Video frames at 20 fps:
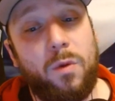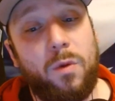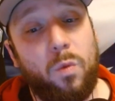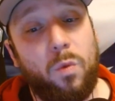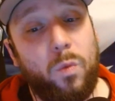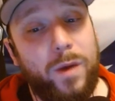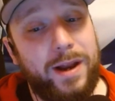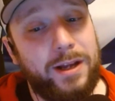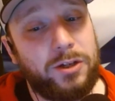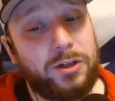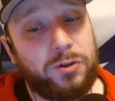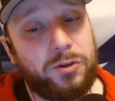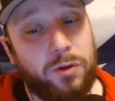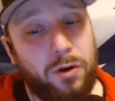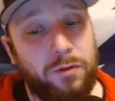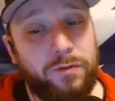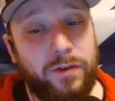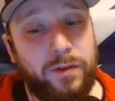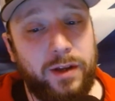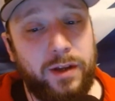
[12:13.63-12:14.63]
the winning
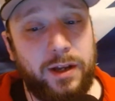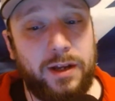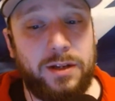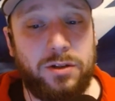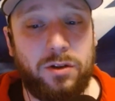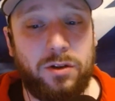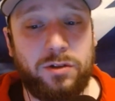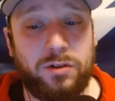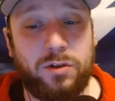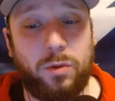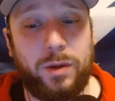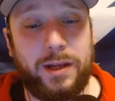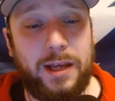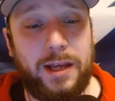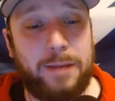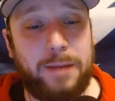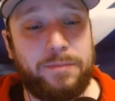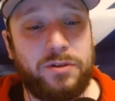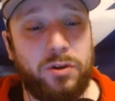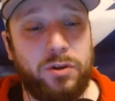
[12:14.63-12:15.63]
trophy. Is also what
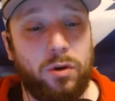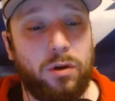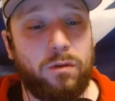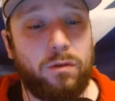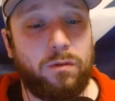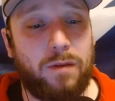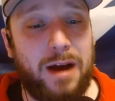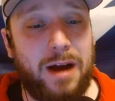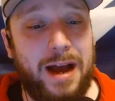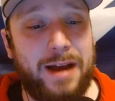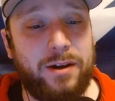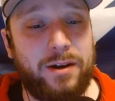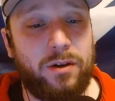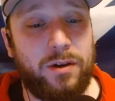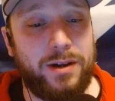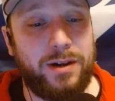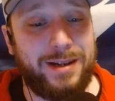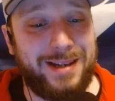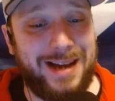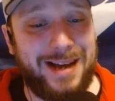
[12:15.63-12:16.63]
keeps your ride
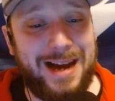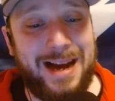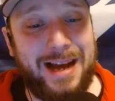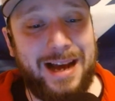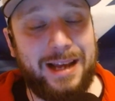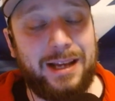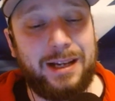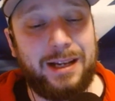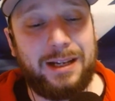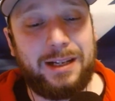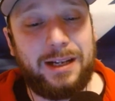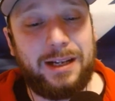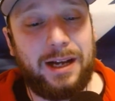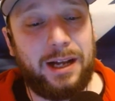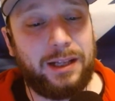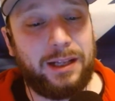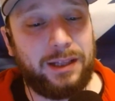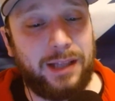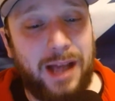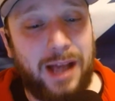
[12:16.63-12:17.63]
or die
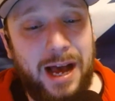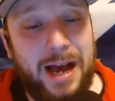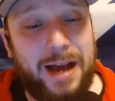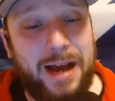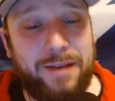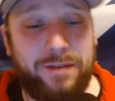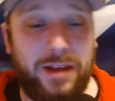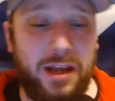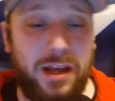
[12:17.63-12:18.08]
alive.